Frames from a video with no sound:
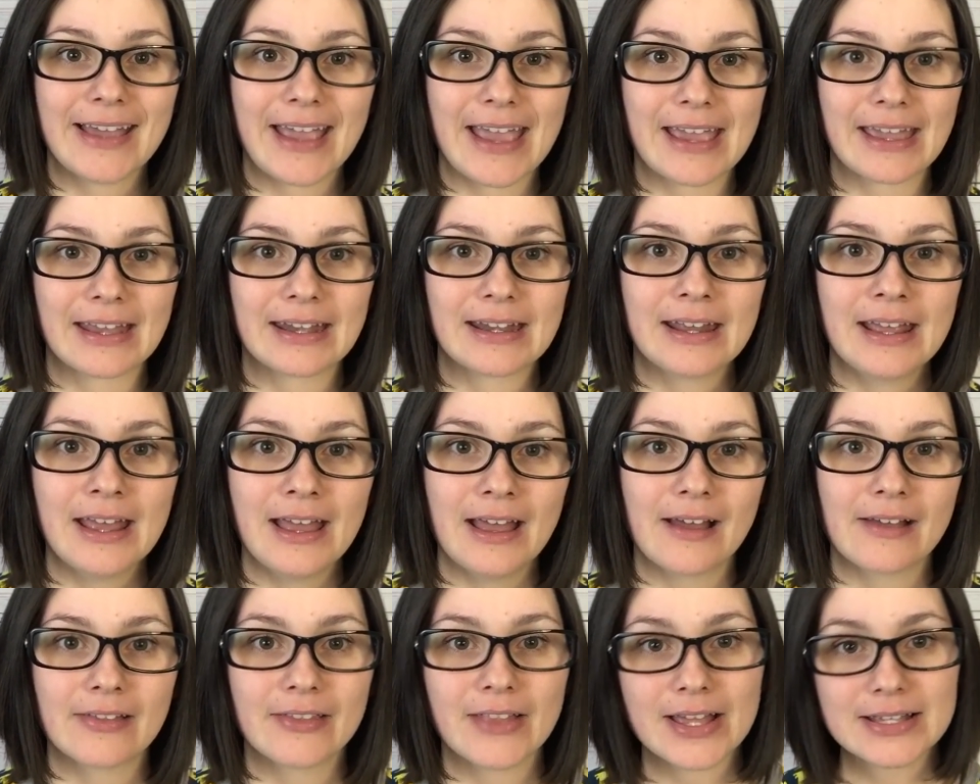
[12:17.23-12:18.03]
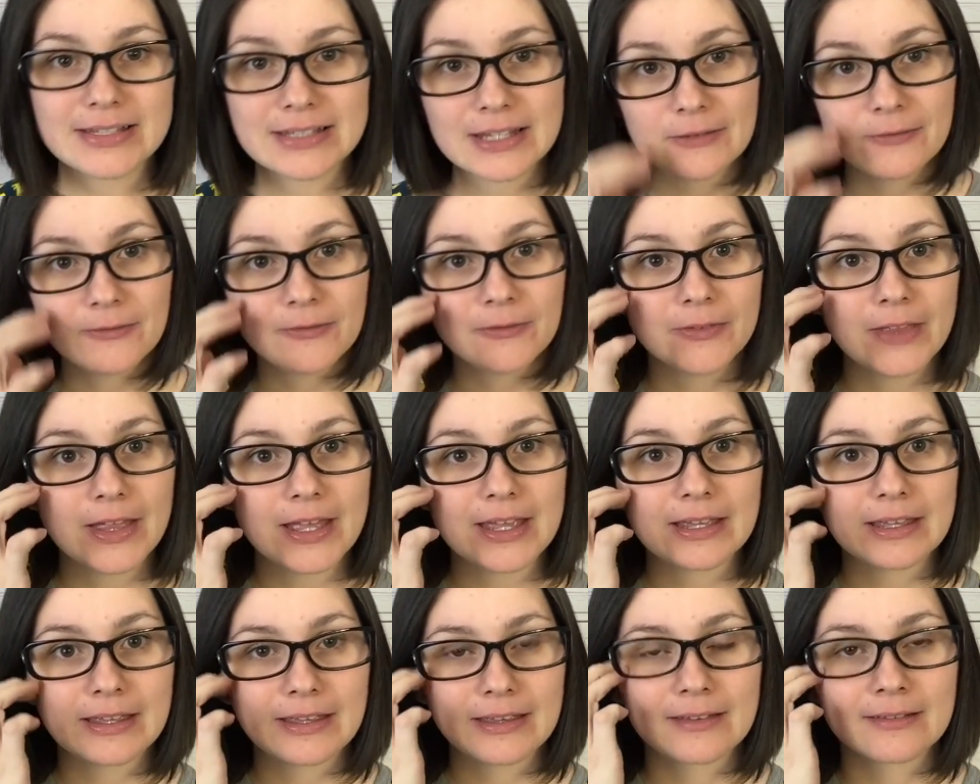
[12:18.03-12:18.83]
And unless if,
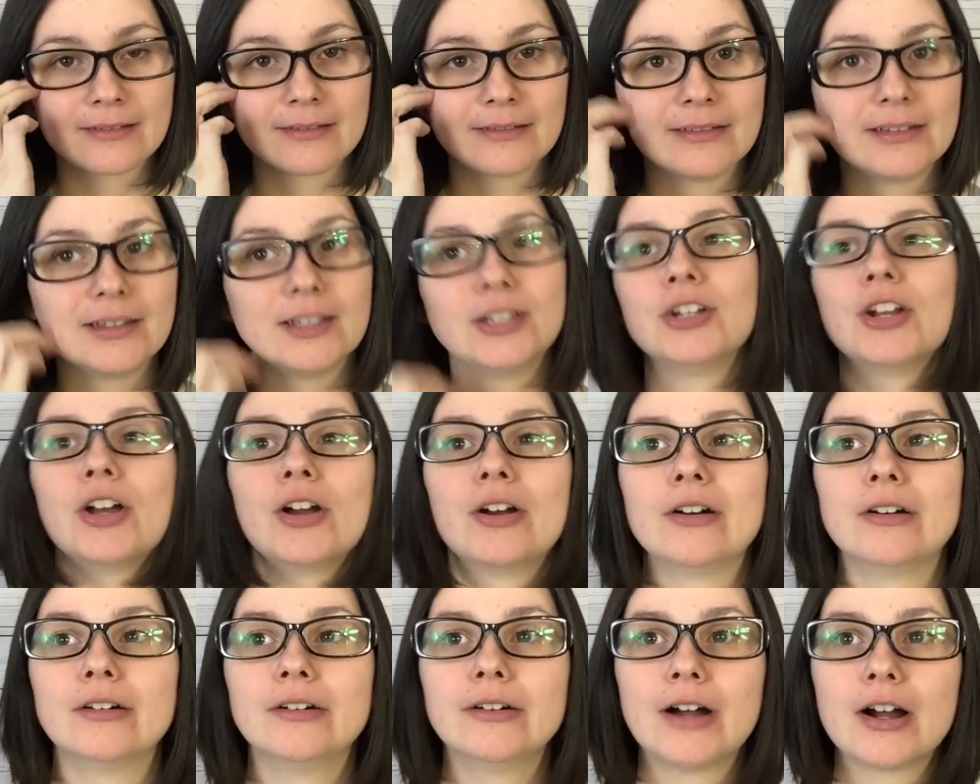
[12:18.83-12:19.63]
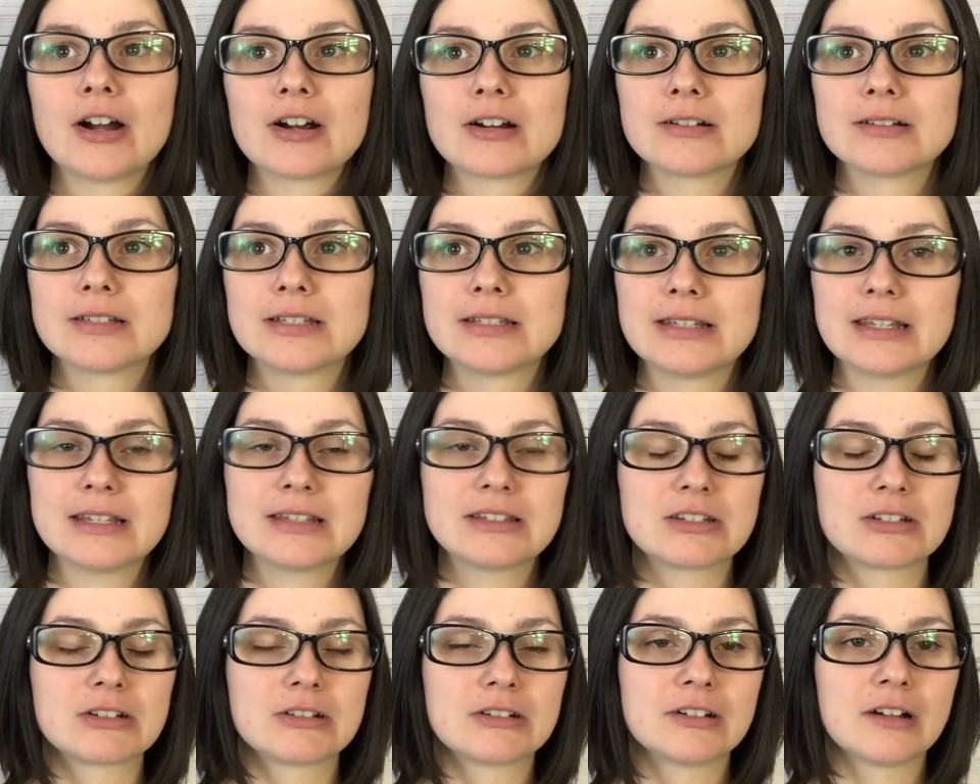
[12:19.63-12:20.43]
like, you know, our
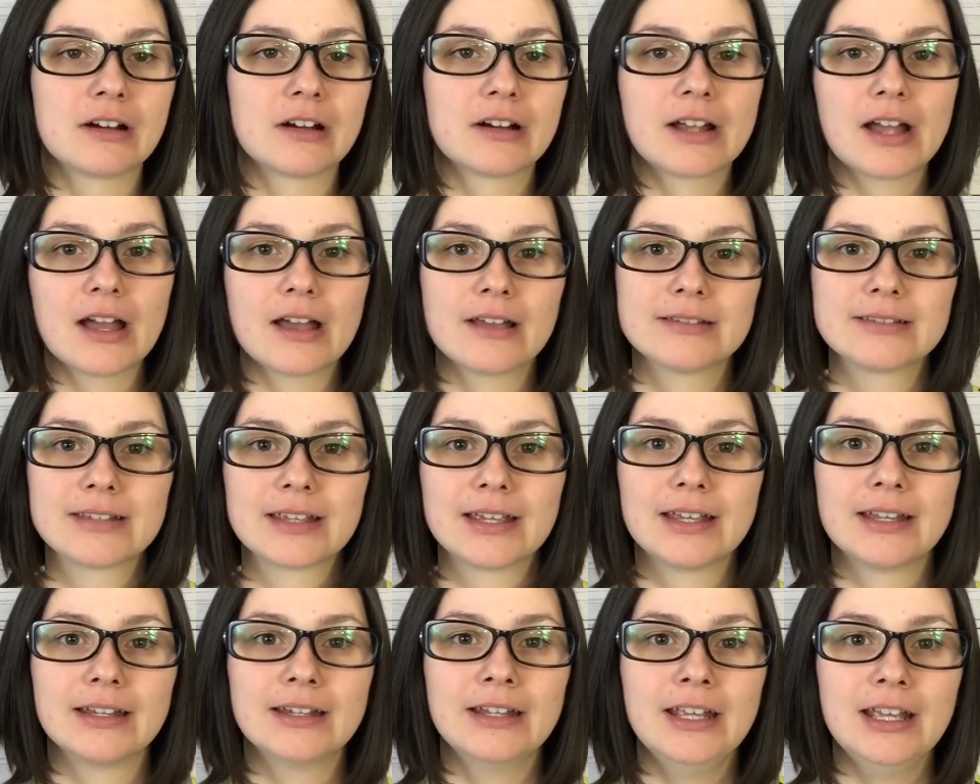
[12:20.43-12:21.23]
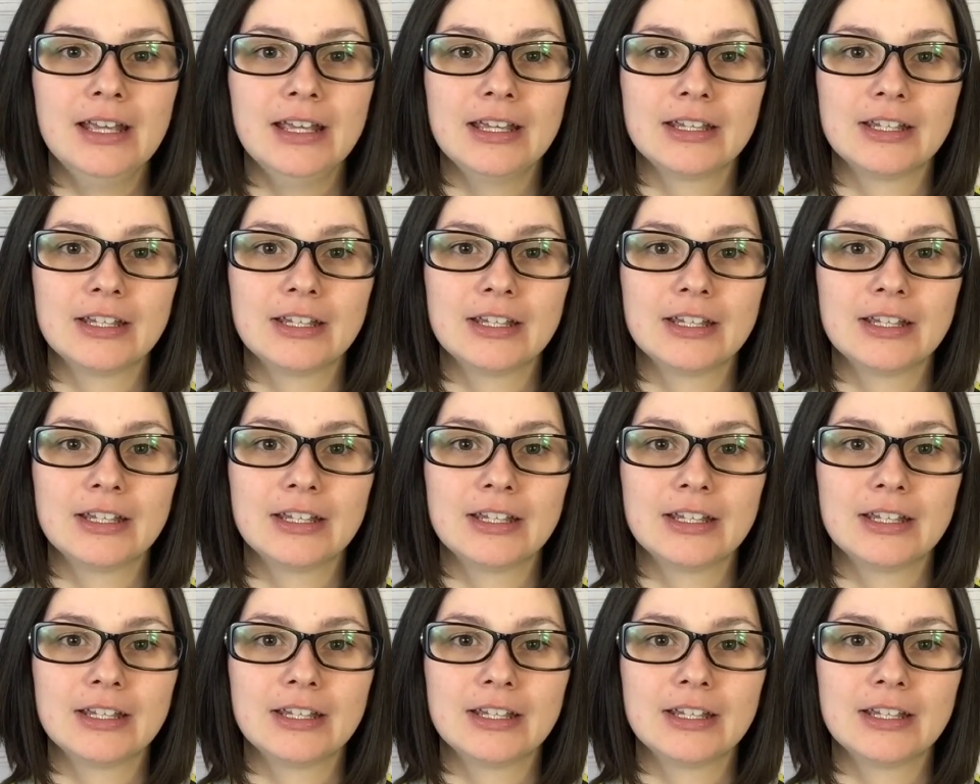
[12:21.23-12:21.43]
sister or cousin,